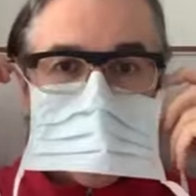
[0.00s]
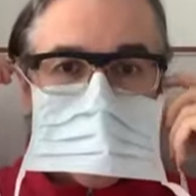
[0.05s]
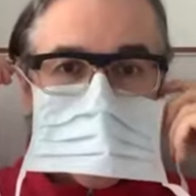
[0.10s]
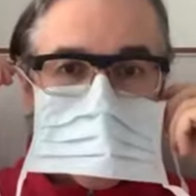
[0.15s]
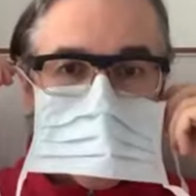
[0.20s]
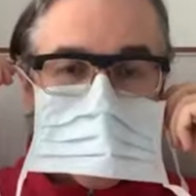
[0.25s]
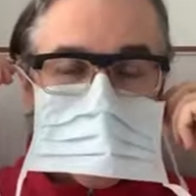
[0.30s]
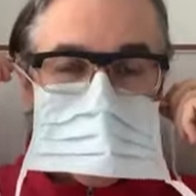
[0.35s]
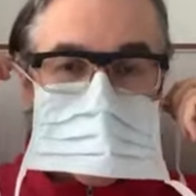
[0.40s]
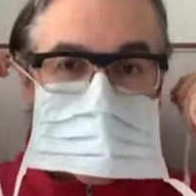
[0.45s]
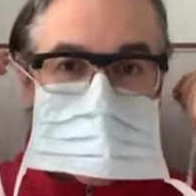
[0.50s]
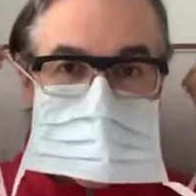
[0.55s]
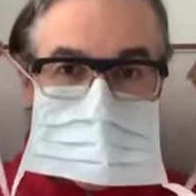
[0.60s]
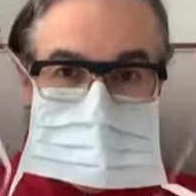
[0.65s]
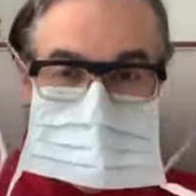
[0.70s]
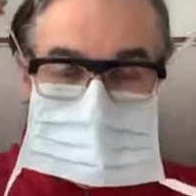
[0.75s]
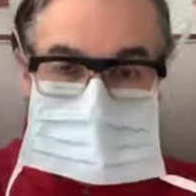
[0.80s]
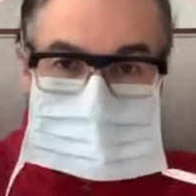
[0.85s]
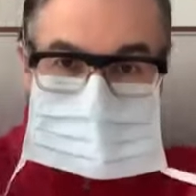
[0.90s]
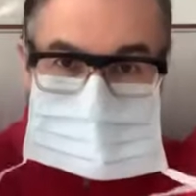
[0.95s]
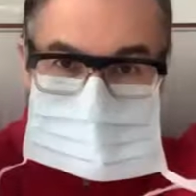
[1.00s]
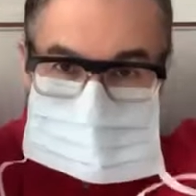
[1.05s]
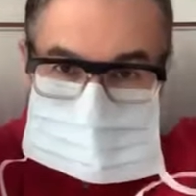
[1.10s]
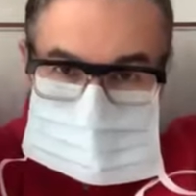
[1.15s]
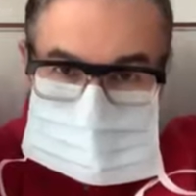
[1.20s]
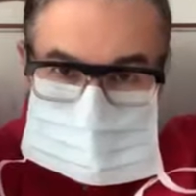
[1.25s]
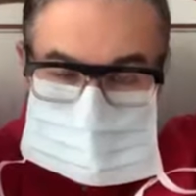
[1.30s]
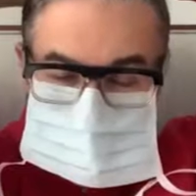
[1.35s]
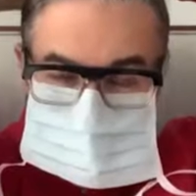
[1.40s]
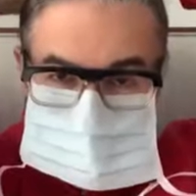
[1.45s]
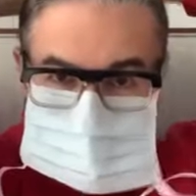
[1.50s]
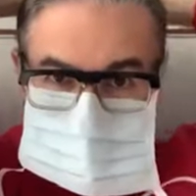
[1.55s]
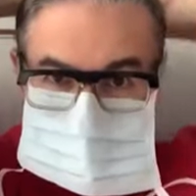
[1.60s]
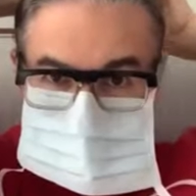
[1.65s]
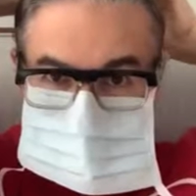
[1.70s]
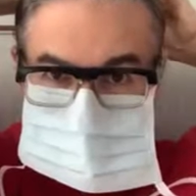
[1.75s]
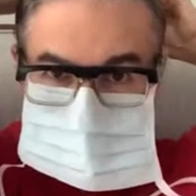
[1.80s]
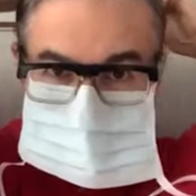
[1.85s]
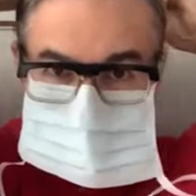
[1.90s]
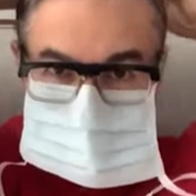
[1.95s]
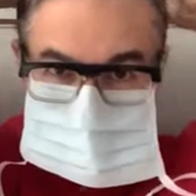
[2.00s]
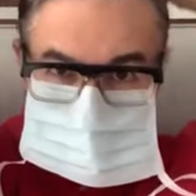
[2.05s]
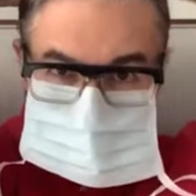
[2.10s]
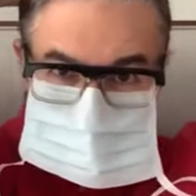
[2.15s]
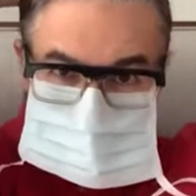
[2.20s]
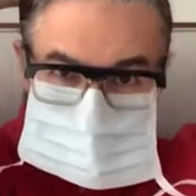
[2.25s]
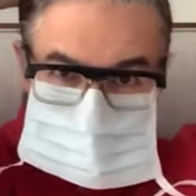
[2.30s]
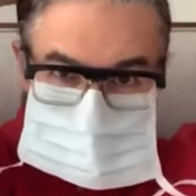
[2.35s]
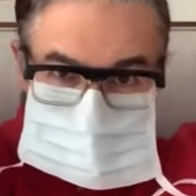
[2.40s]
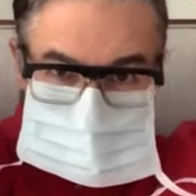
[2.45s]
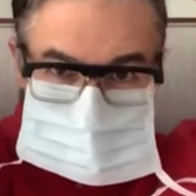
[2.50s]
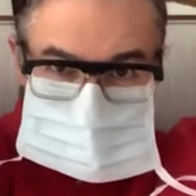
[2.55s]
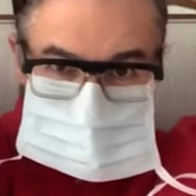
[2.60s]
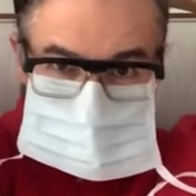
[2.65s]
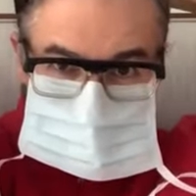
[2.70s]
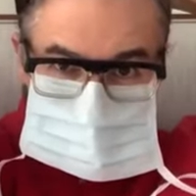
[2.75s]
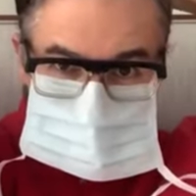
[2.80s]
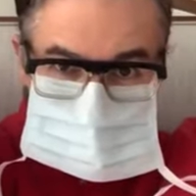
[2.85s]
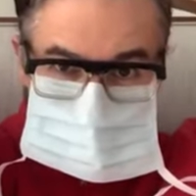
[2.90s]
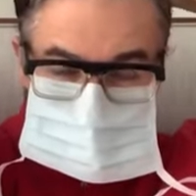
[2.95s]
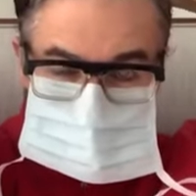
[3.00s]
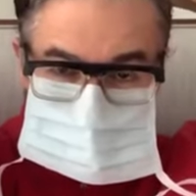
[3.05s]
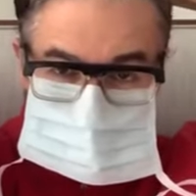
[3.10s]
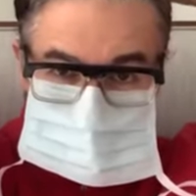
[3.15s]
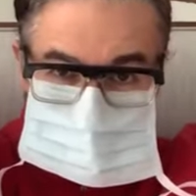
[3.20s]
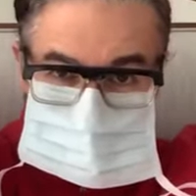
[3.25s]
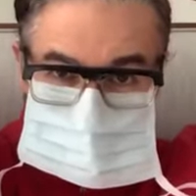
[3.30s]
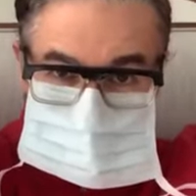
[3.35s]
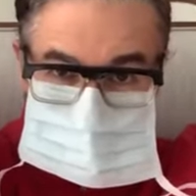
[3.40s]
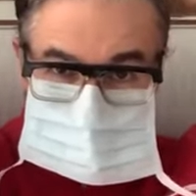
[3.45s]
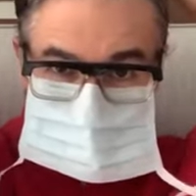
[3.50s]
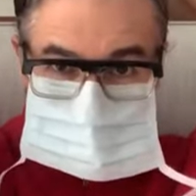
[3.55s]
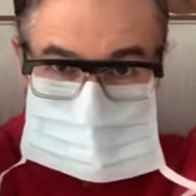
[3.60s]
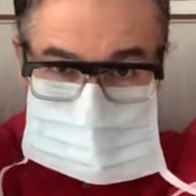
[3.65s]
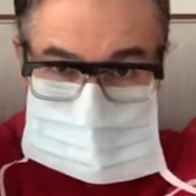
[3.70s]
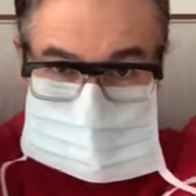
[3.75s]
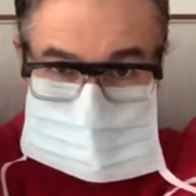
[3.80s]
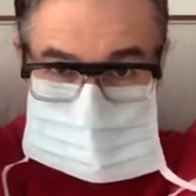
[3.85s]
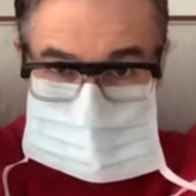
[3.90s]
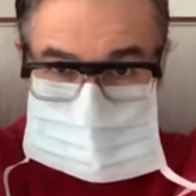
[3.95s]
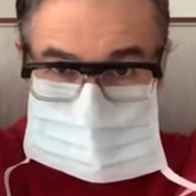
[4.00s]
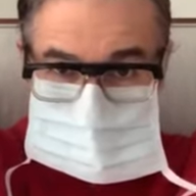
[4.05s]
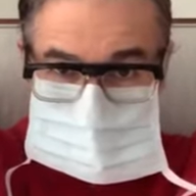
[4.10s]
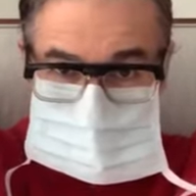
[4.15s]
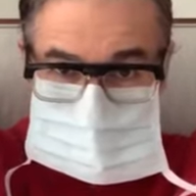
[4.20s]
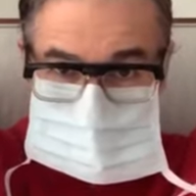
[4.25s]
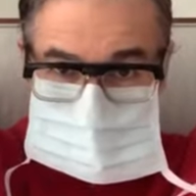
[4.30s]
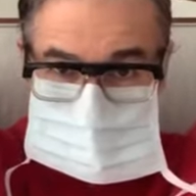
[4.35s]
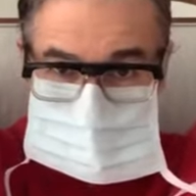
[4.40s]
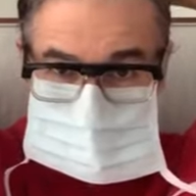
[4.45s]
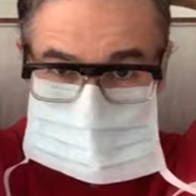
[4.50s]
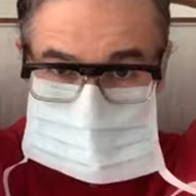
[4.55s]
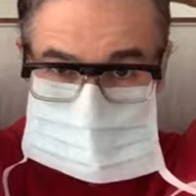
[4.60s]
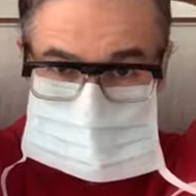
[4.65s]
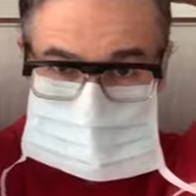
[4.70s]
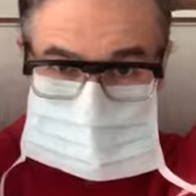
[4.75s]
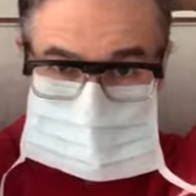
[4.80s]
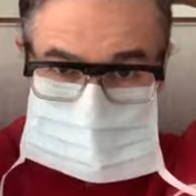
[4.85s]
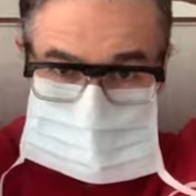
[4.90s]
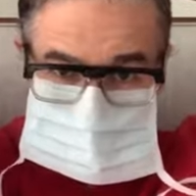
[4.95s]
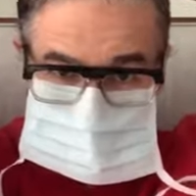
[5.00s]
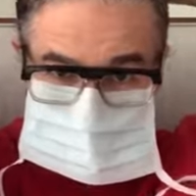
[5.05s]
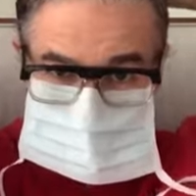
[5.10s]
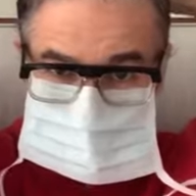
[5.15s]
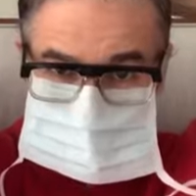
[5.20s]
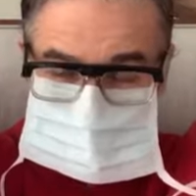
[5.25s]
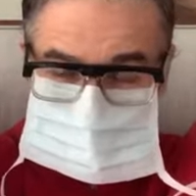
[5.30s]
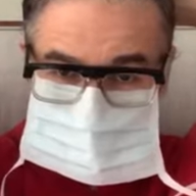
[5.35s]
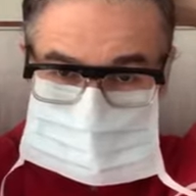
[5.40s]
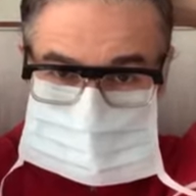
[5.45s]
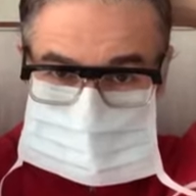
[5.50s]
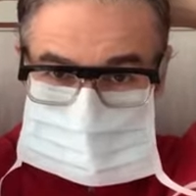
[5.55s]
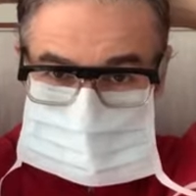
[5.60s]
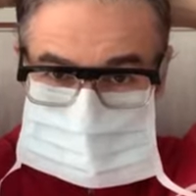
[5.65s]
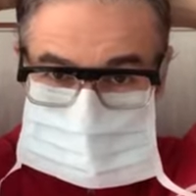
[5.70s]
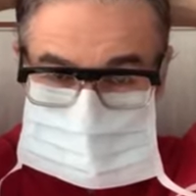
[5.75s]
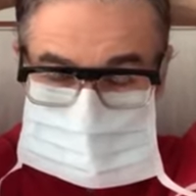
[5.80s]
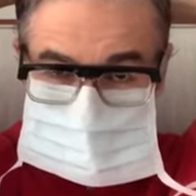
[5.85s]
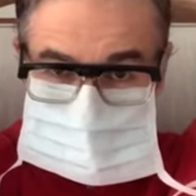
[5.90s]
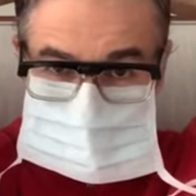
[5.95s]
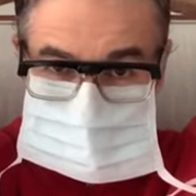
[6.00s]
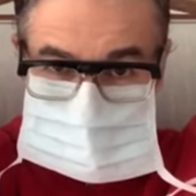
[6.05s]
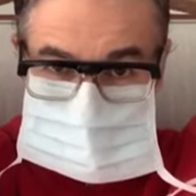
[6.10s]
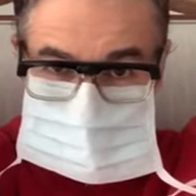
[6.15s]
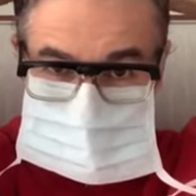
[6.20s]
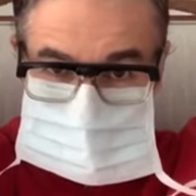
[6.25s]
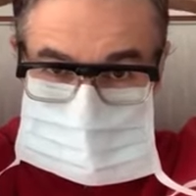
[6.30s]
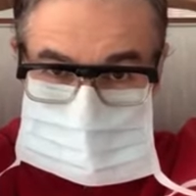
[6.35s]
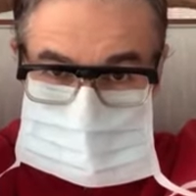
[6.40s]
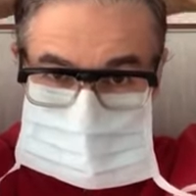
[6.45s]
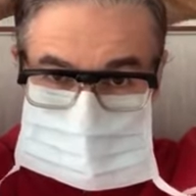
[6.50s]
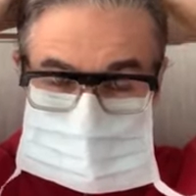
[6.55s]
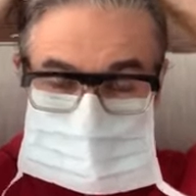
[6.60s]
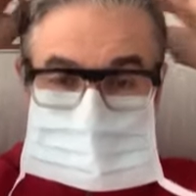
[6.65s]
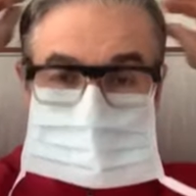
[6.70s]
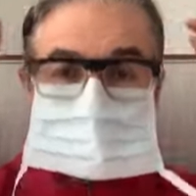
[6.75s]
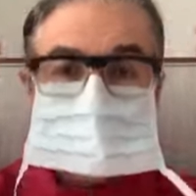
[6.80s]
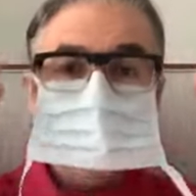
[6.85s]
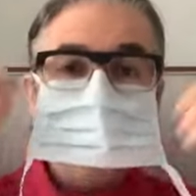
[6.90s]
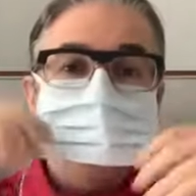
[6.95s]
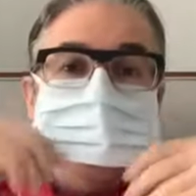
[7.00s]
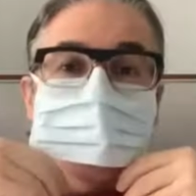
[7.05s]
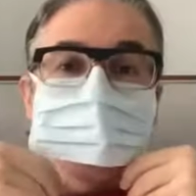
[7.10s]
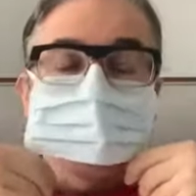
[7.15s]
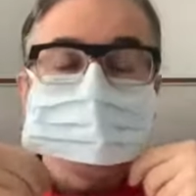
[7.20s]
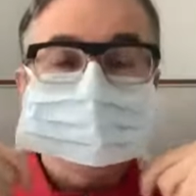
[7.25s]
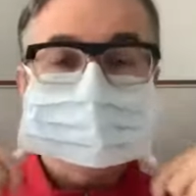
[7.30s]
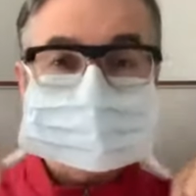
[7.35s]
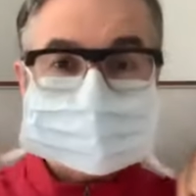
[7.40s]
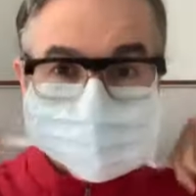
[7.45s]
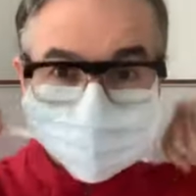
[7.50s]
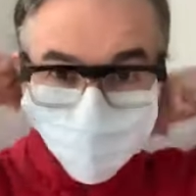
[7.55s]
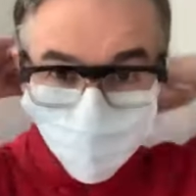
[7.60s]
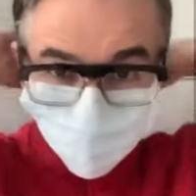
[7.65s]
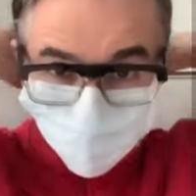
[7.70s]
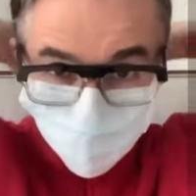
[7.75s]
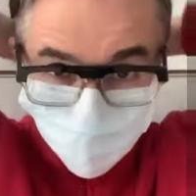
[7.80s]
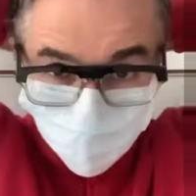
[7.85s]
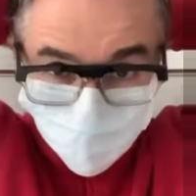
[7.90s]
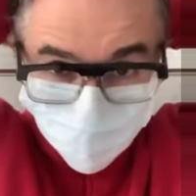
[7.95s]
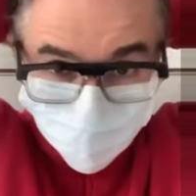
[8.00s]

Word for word: I, I tie the top, or my surgical cap, which I would be normally wearing, so nice little bow tie, and then I do my bag.